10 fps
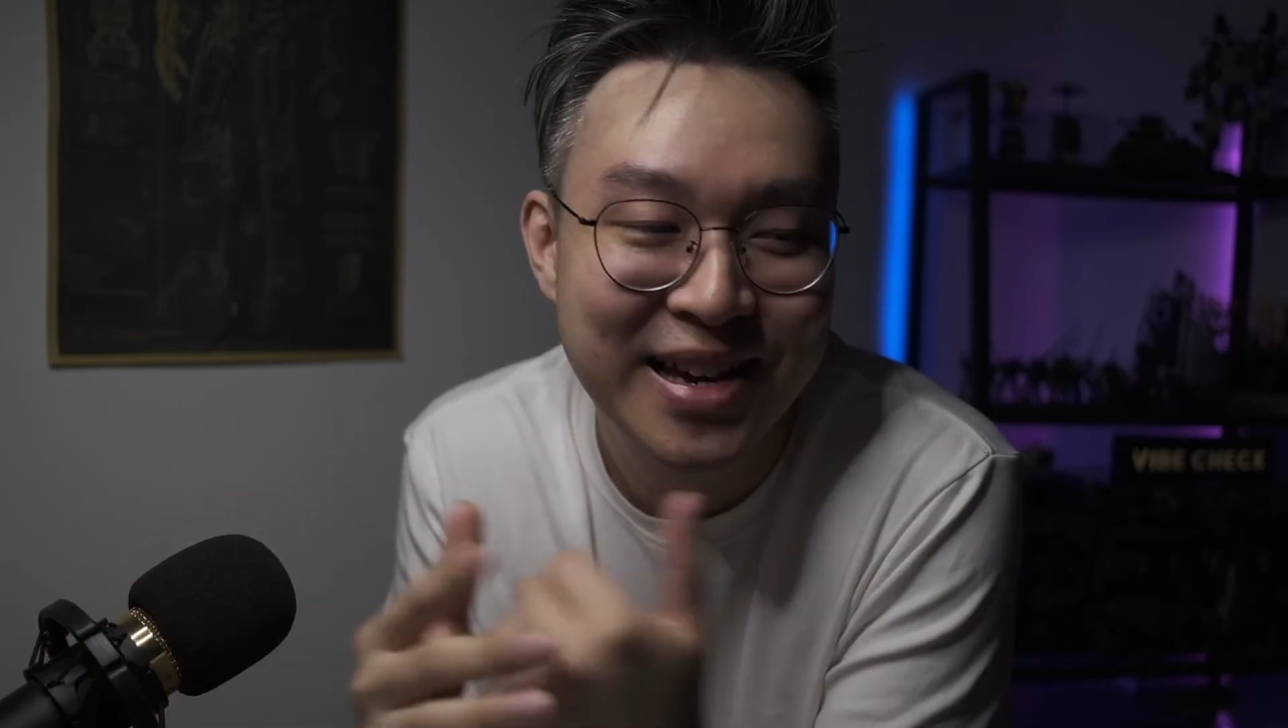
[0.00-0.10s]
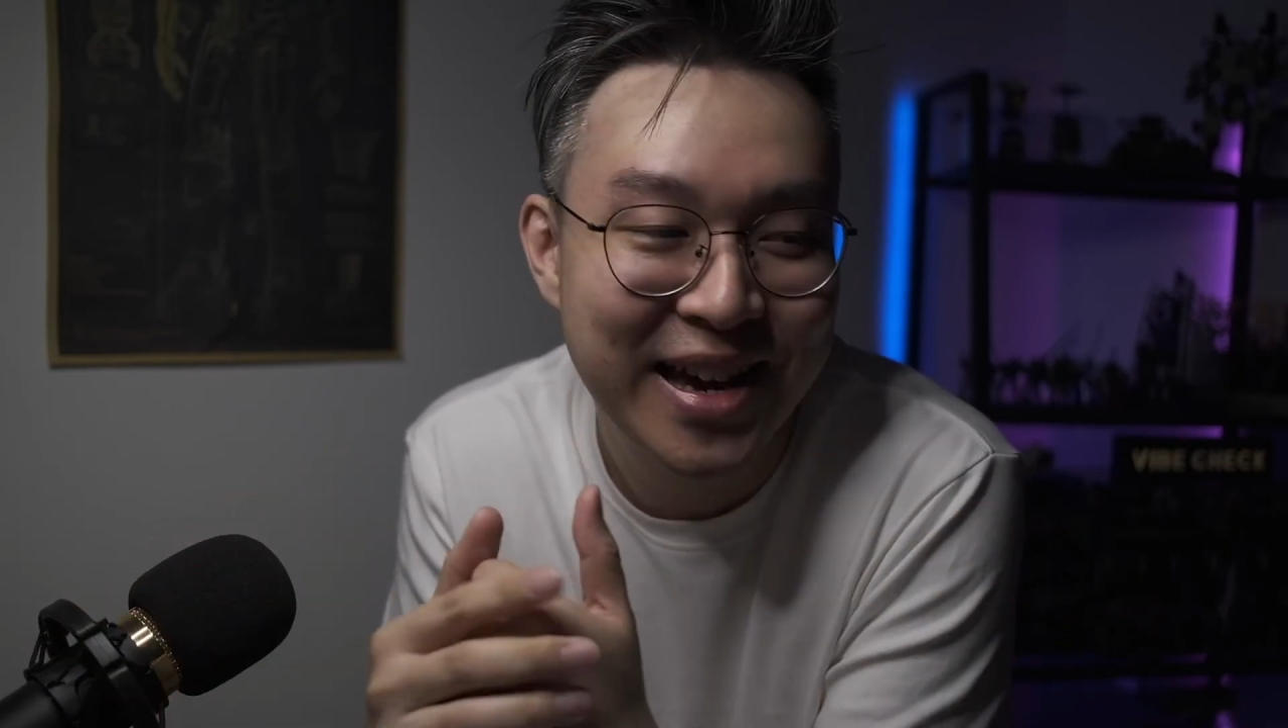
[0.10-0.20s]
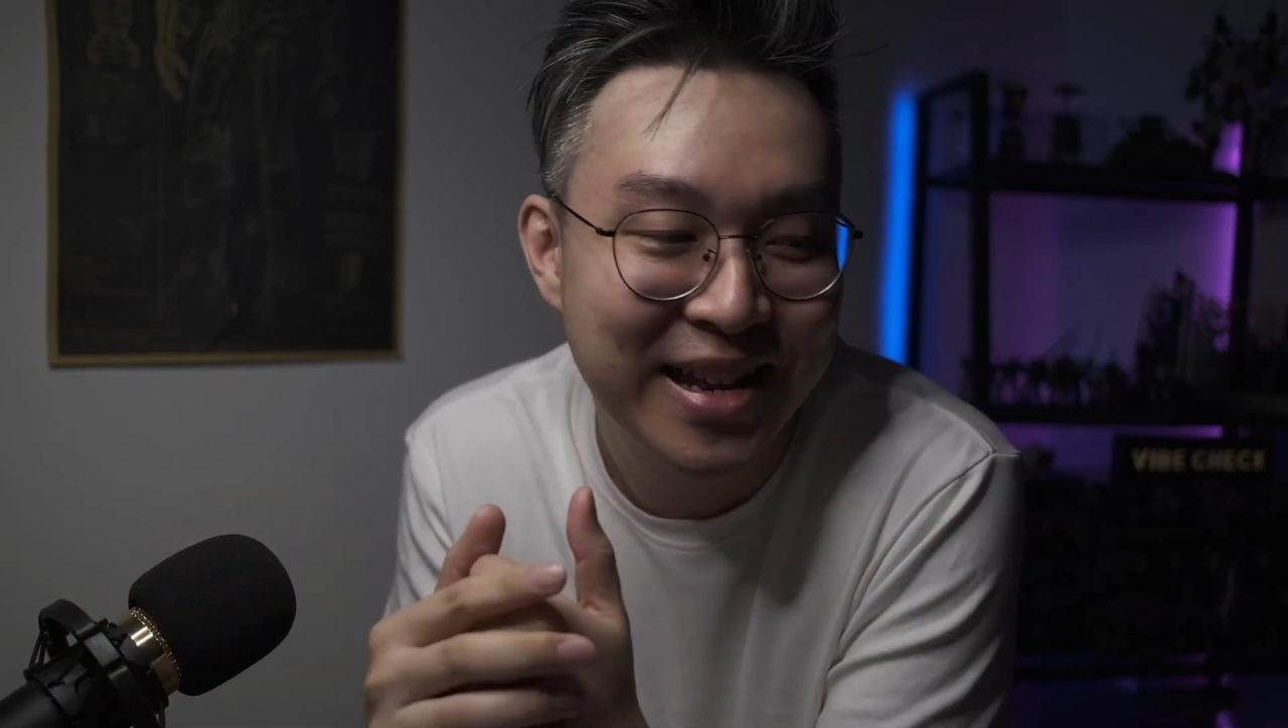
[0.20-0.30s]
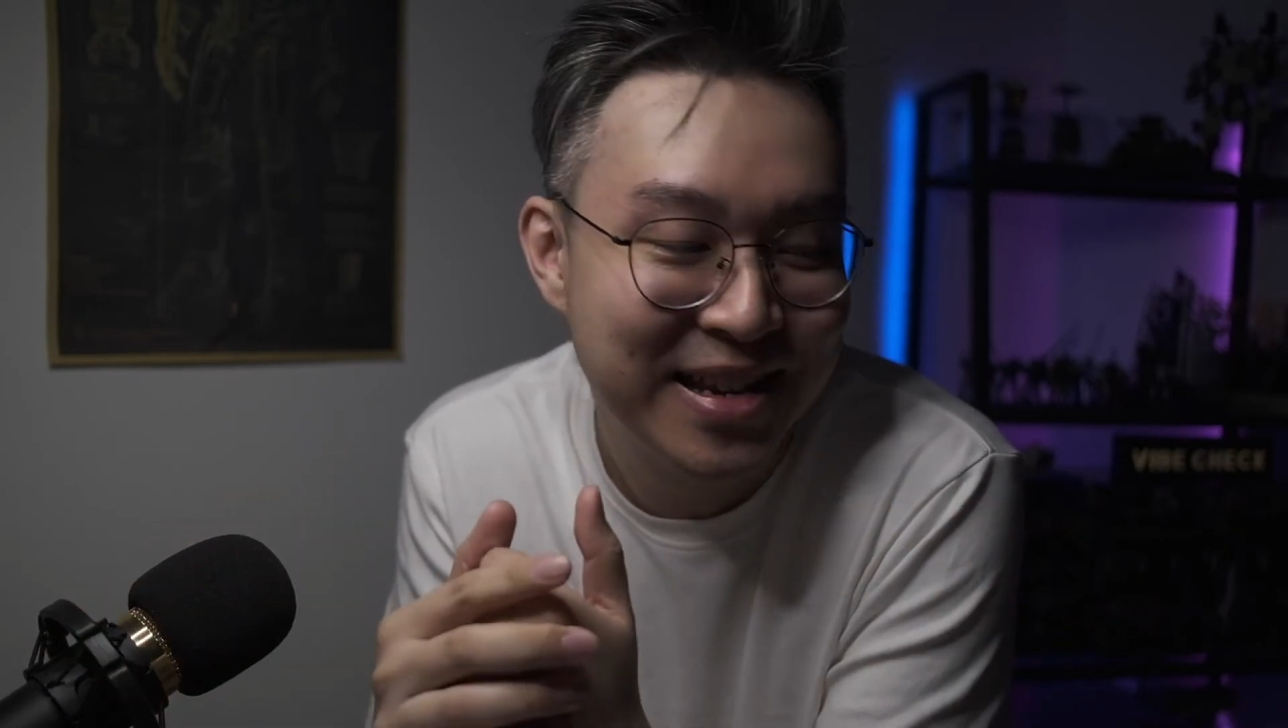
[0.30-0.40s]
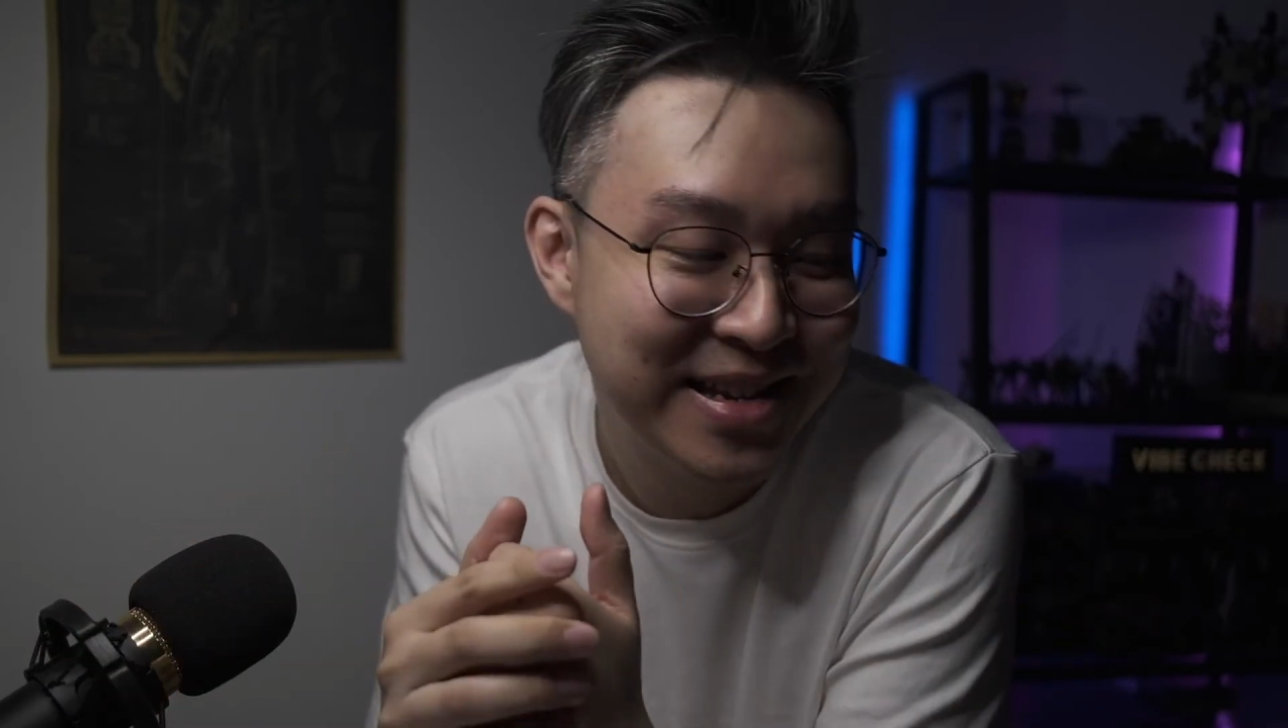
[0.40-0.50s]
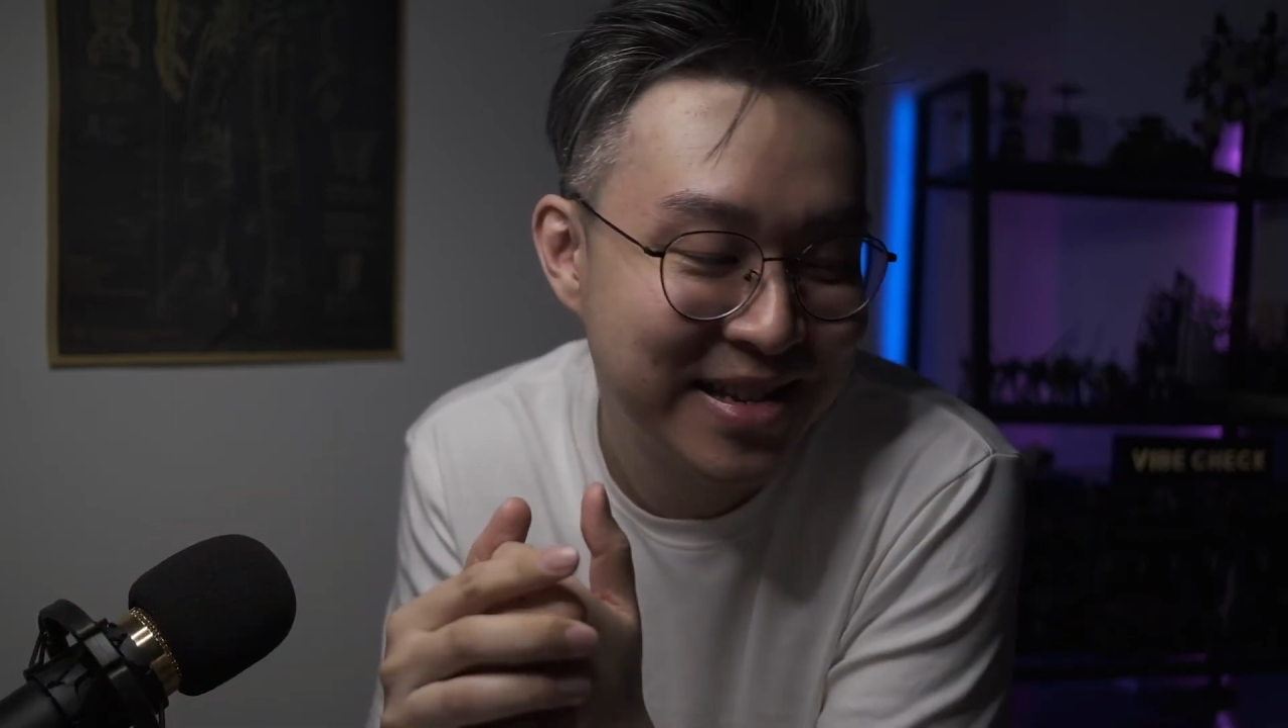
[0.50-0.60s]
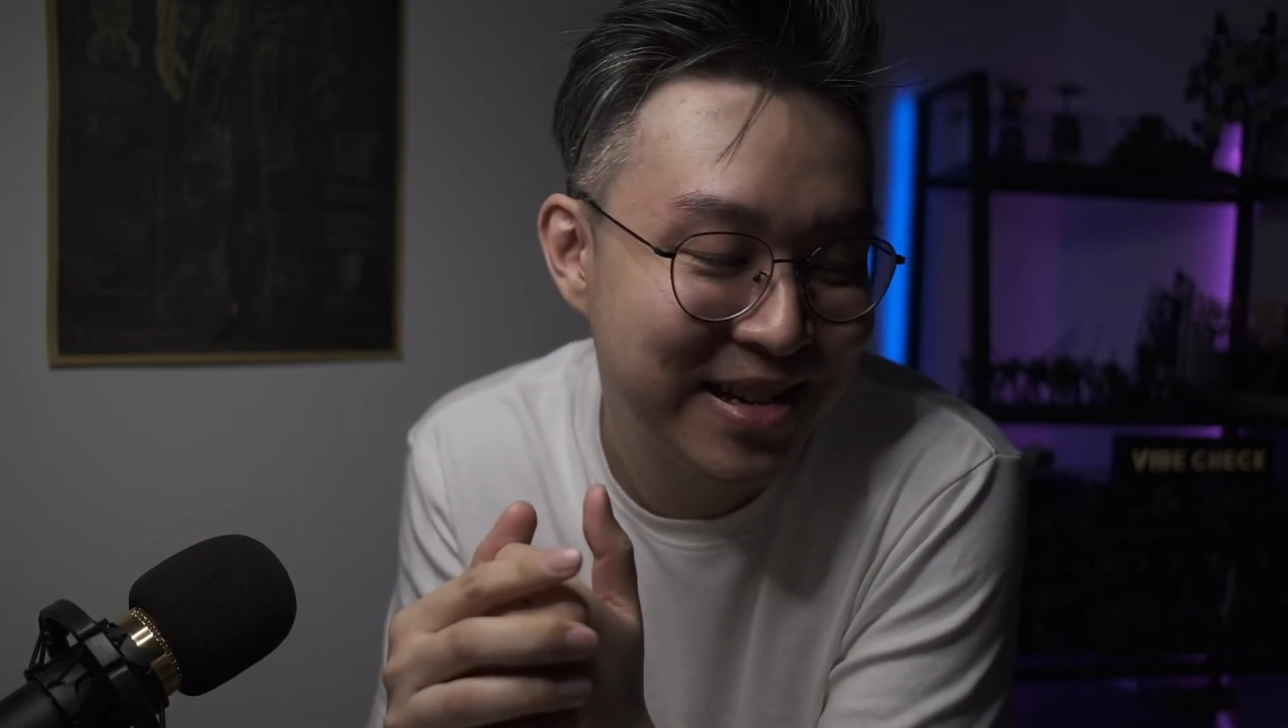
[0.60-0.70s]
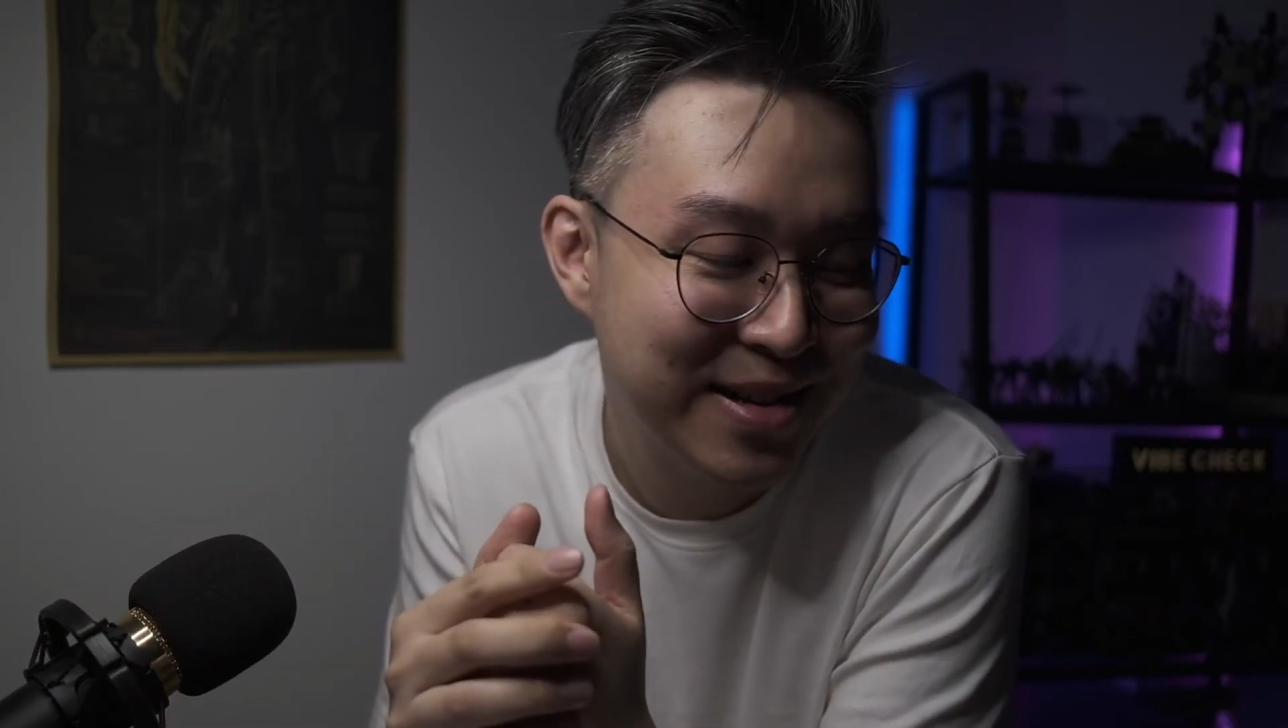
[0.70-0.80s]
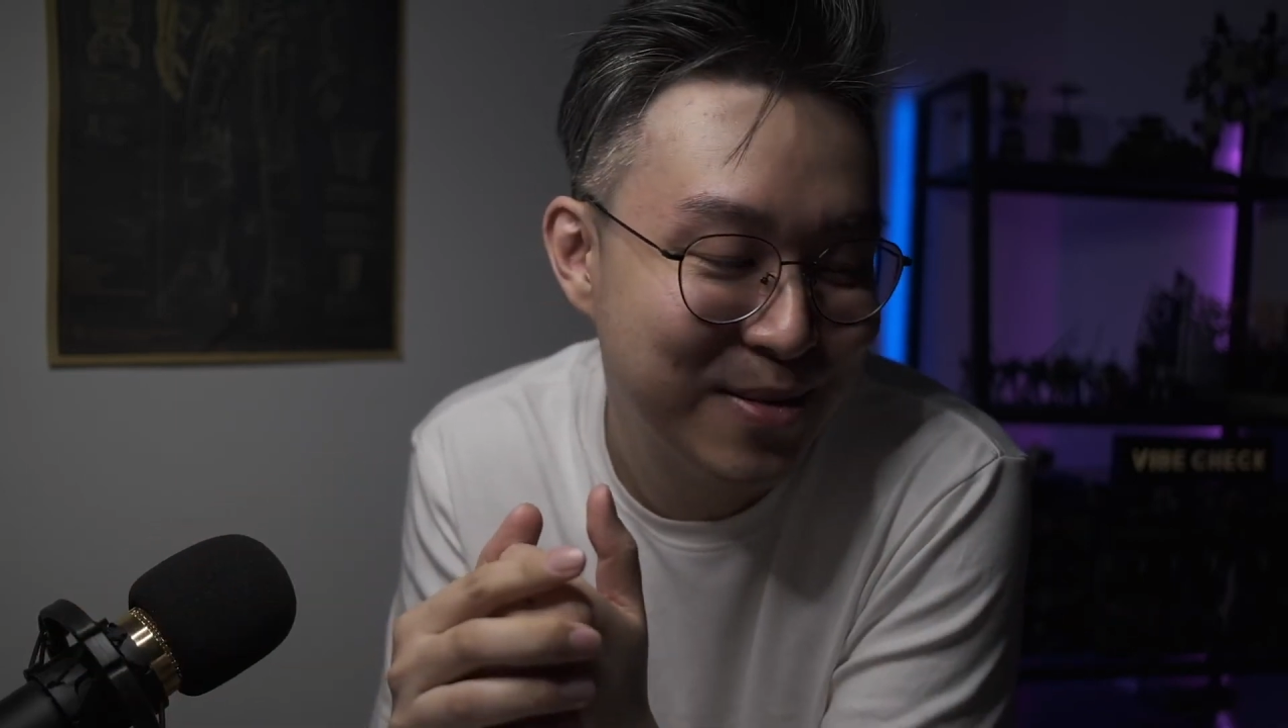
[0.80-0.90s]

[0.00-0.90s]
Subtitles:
and his